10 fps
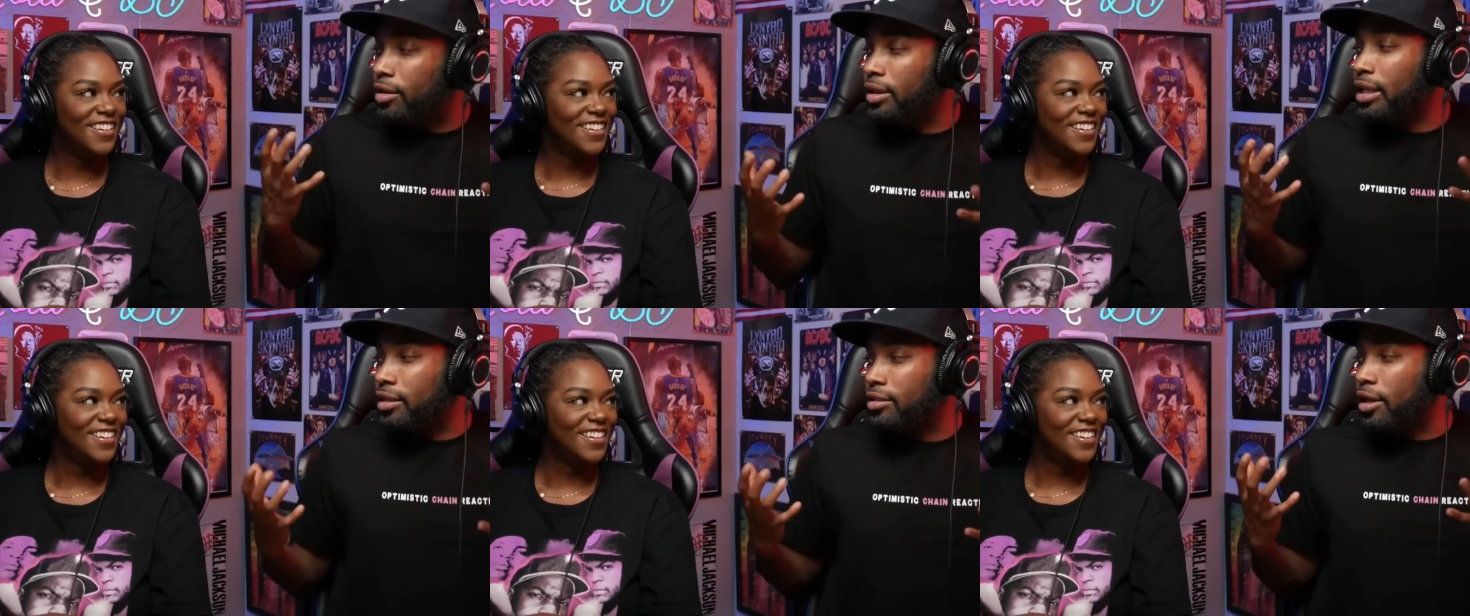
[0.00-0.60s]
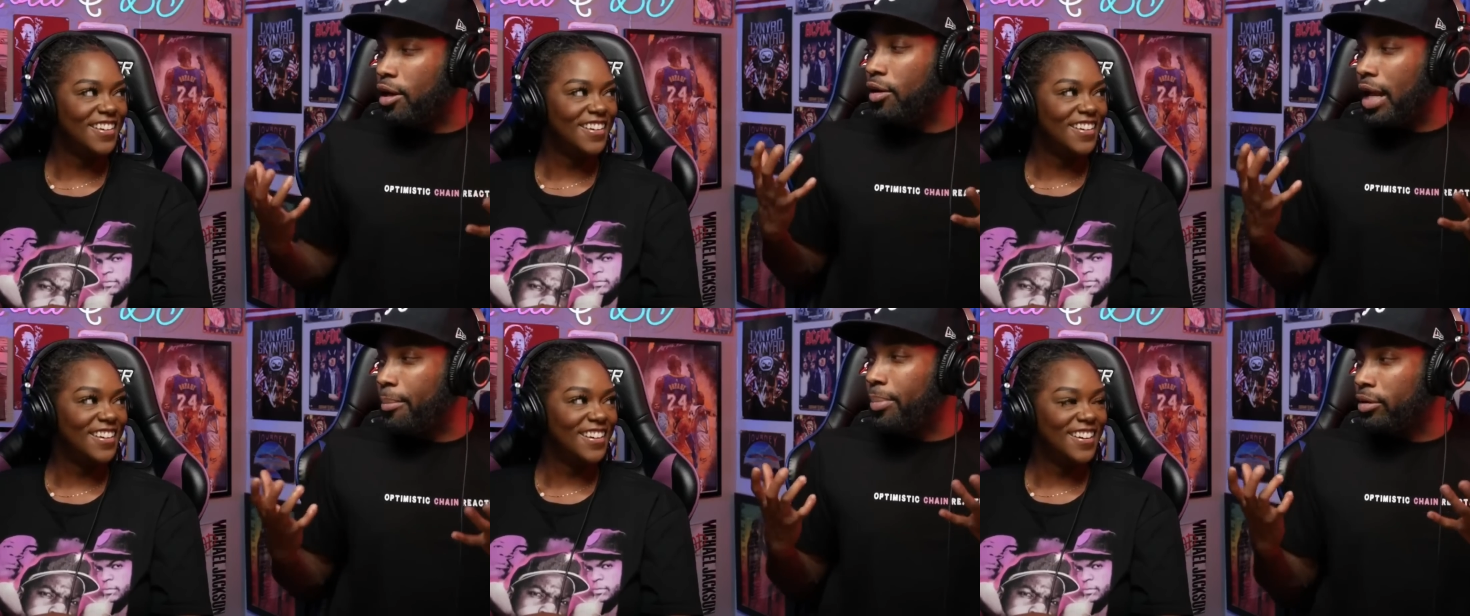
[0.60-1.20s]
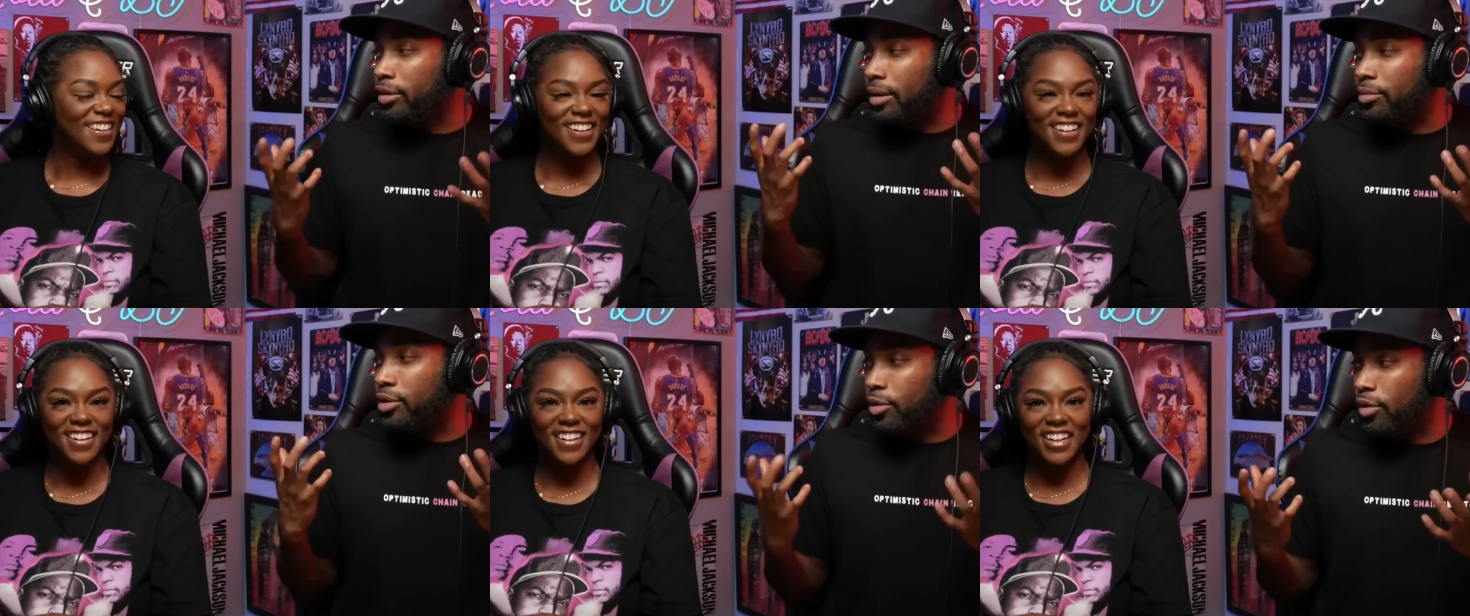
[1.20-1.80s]
Speaker 1: that the song like built up
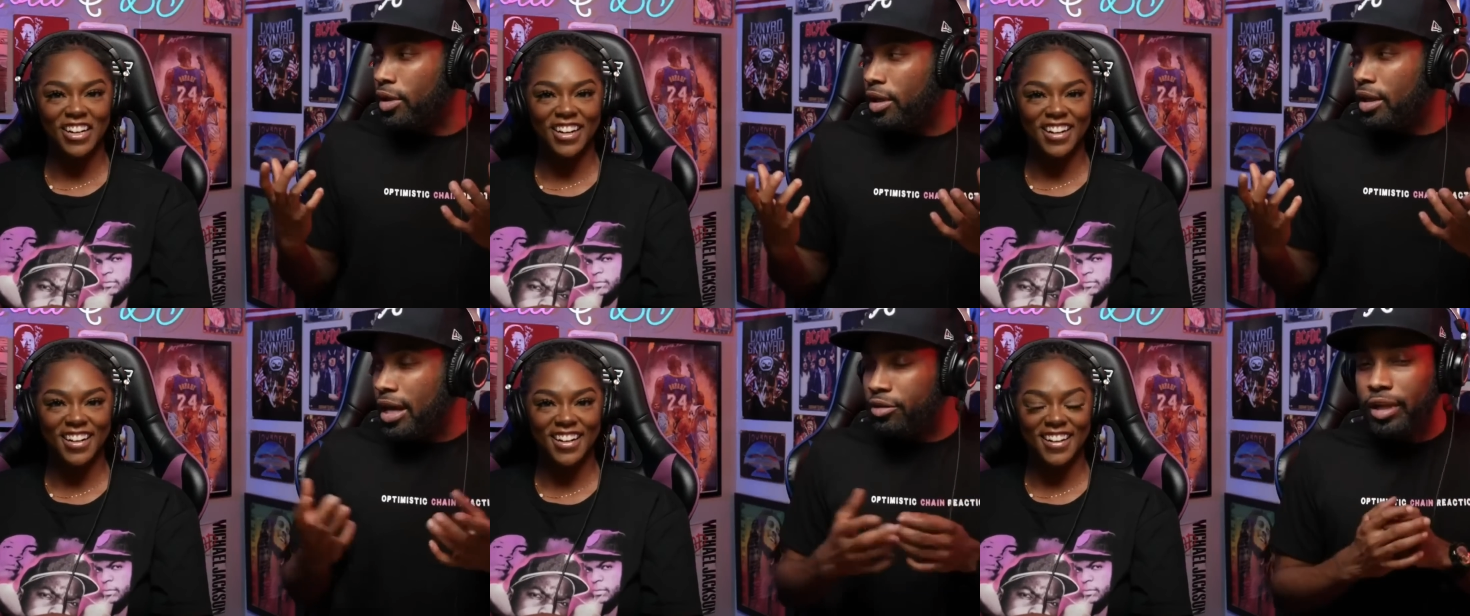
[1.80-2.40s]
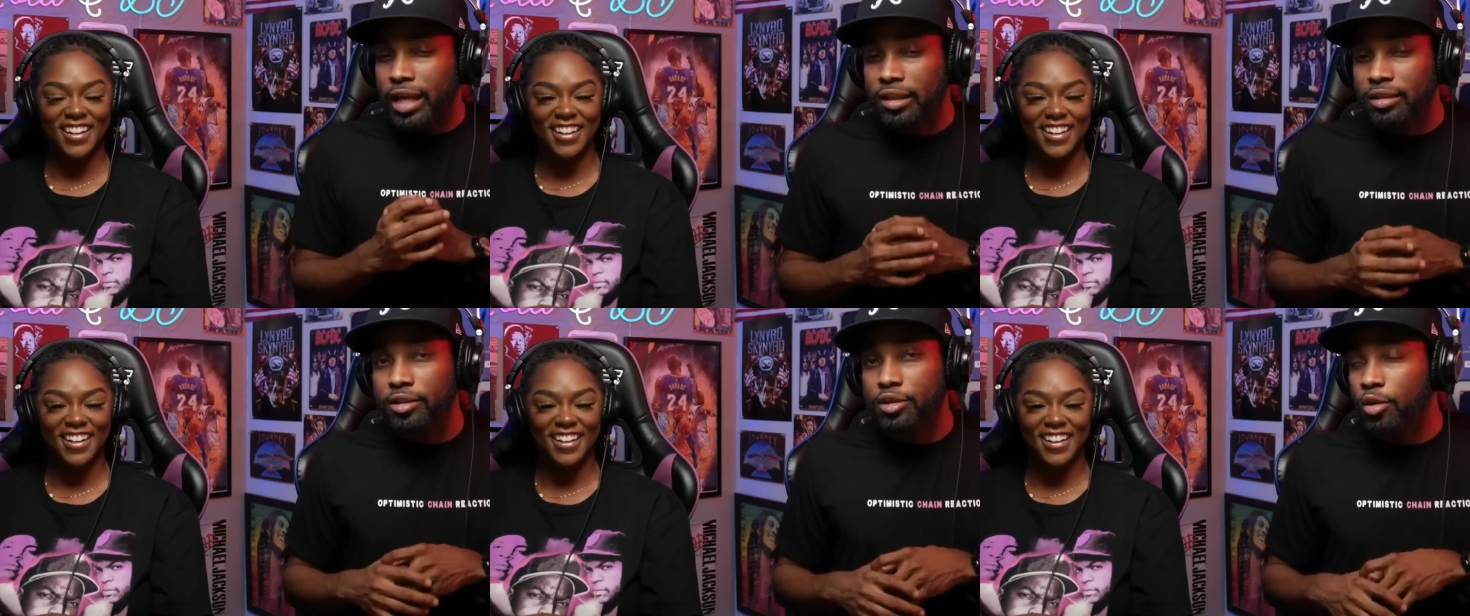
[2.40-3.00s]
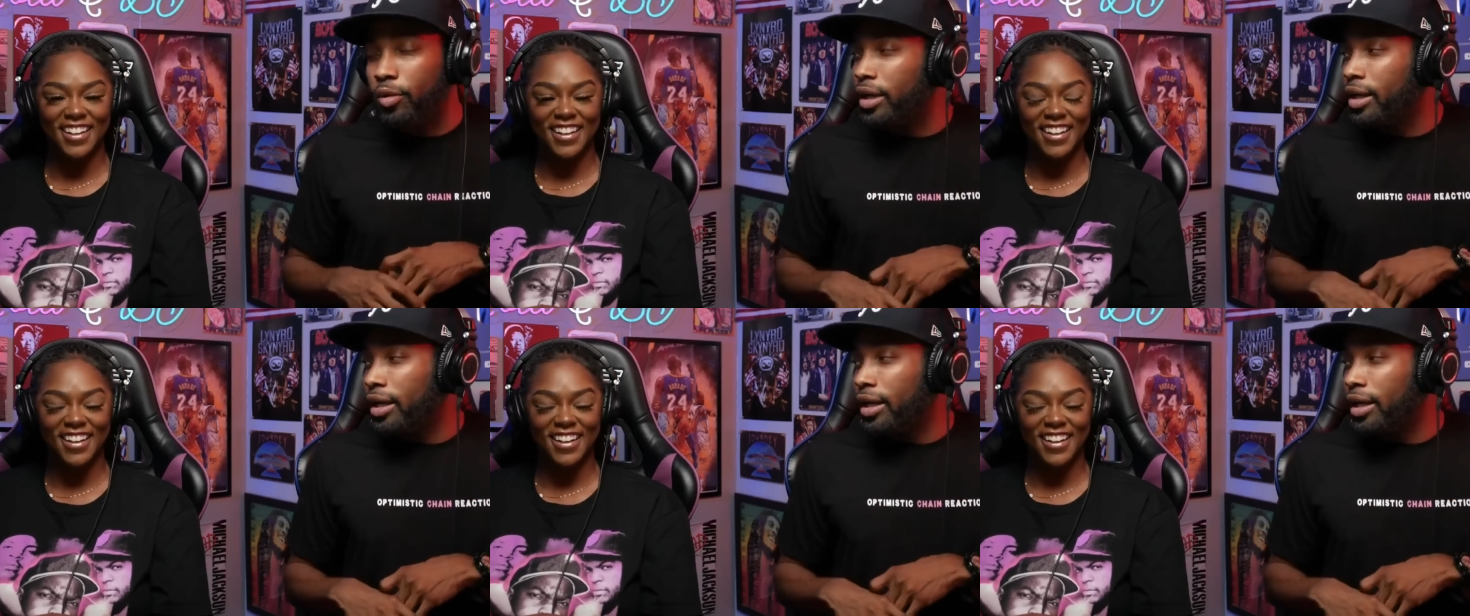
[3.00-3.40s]
too as you like listen to it.